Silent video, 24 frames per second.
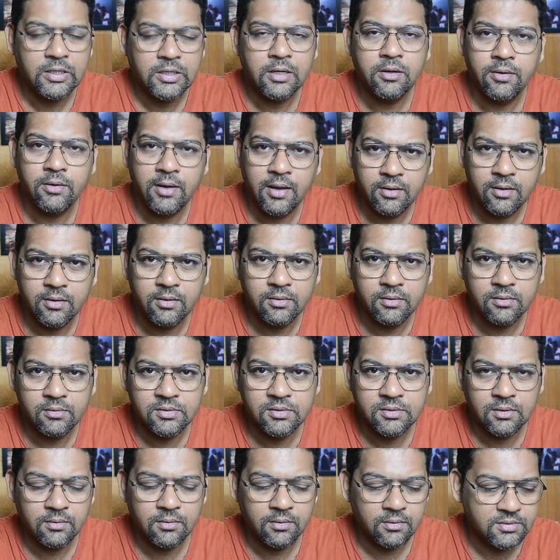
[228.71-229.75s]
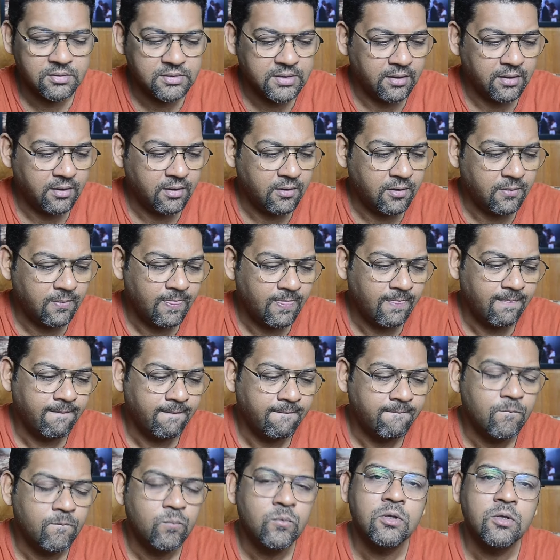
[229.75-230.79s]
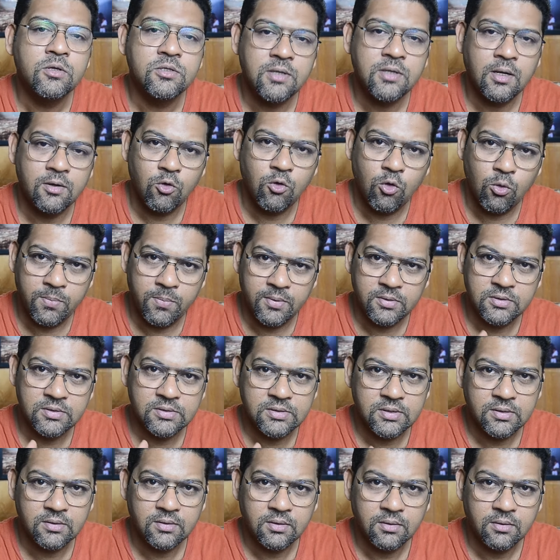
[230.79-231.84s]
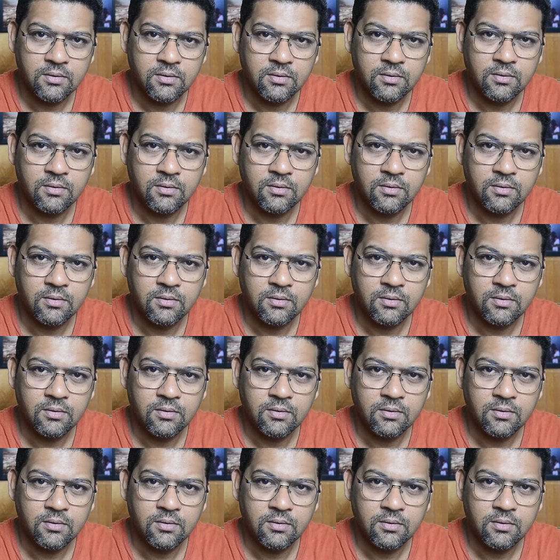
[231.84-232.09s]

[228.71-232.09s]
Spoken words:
In rear curtain sync, shutter opens,